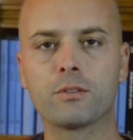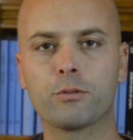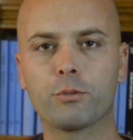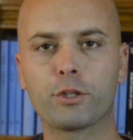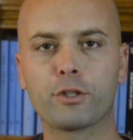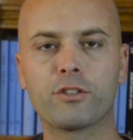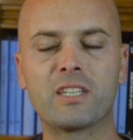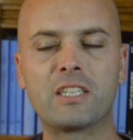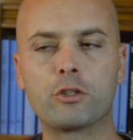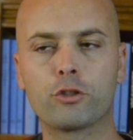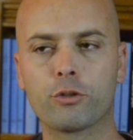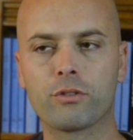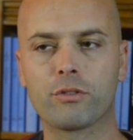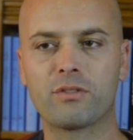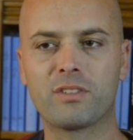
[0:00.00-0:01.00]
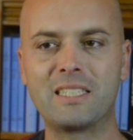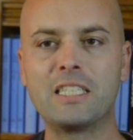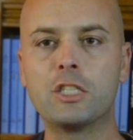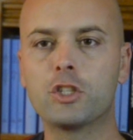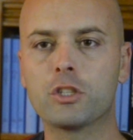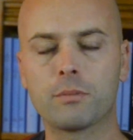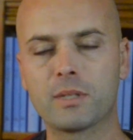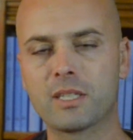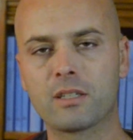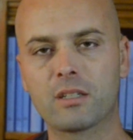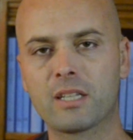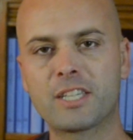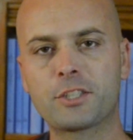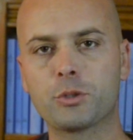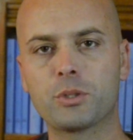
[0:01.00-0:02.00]
What could St. Joseph teach him
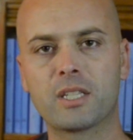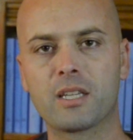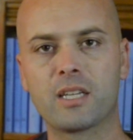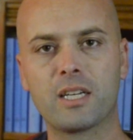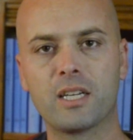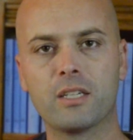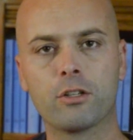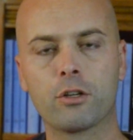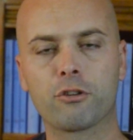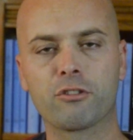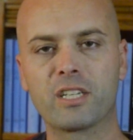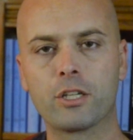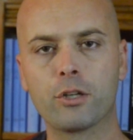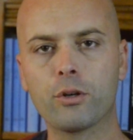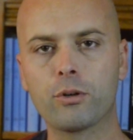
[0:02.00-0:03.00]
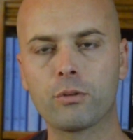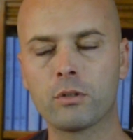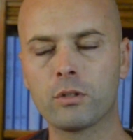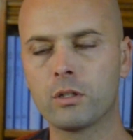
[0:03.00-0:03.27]
intellectually that he didn't already know?